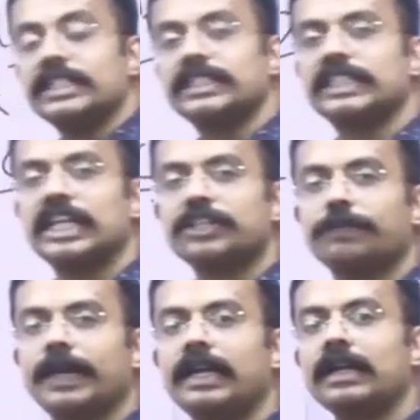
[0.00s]
This
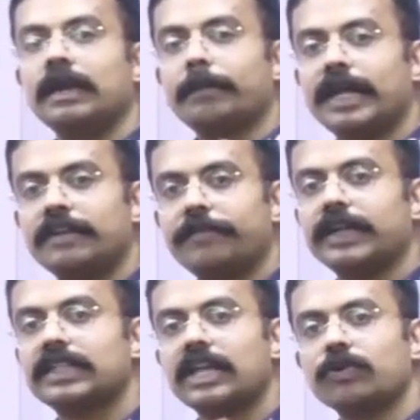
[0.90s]
GSP
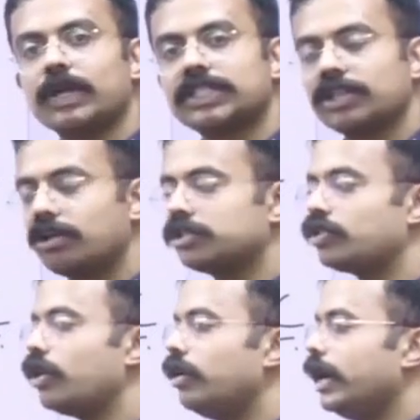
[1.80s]
benefit the USA
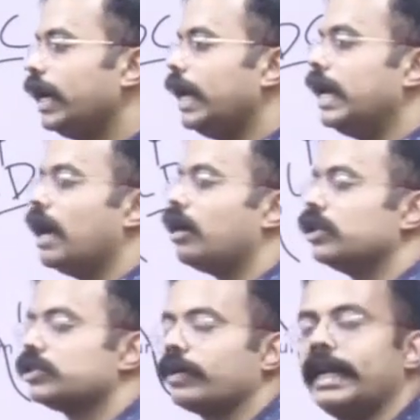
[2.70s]
also, India
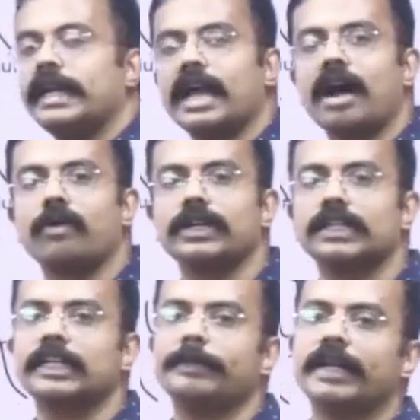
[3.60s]
also. India, how
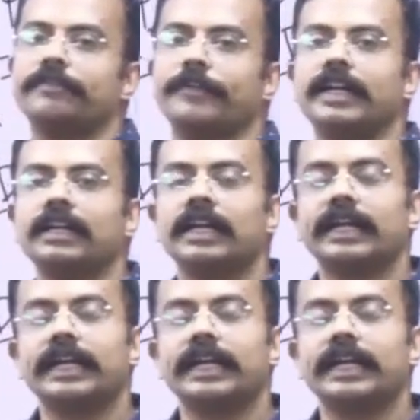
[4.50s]
did it benefit?